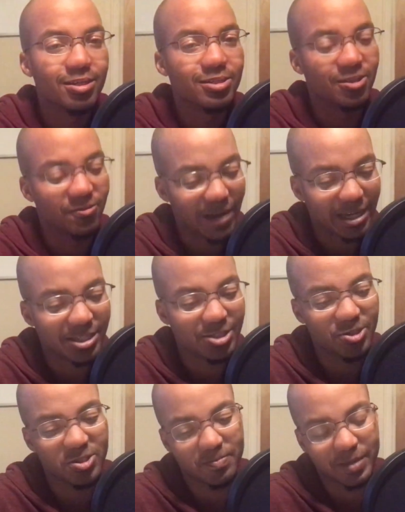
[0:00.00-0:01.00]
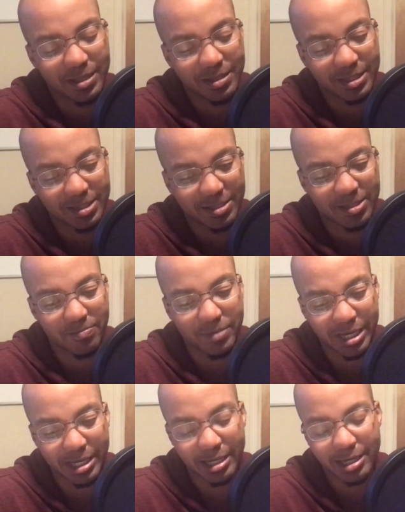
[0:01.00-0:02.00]
So the fact that you listened to
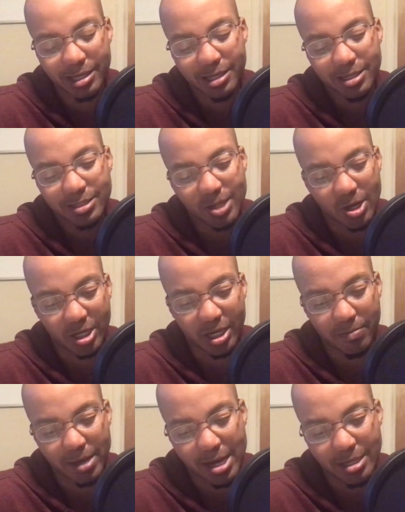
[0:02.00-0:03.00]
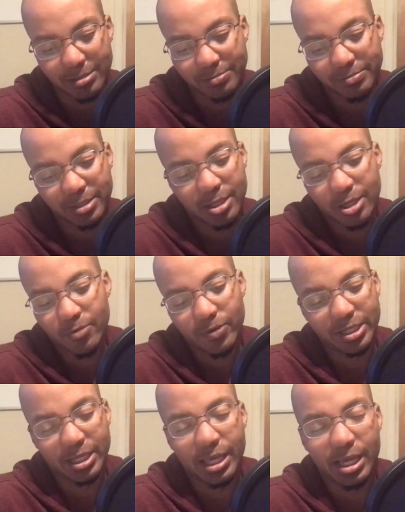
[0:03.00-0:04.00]
me talking about
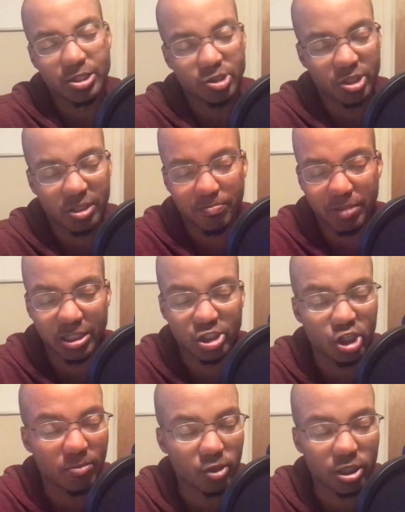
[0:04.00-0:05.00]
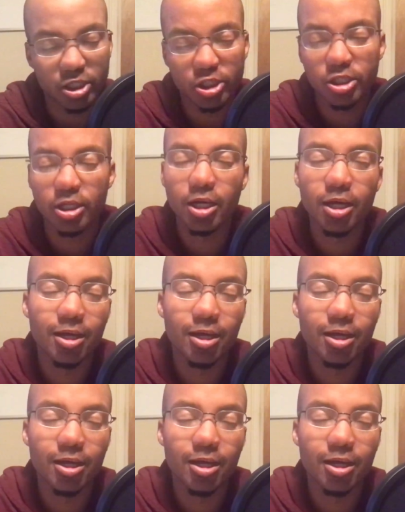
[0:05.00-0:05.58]
what could easily be gibberish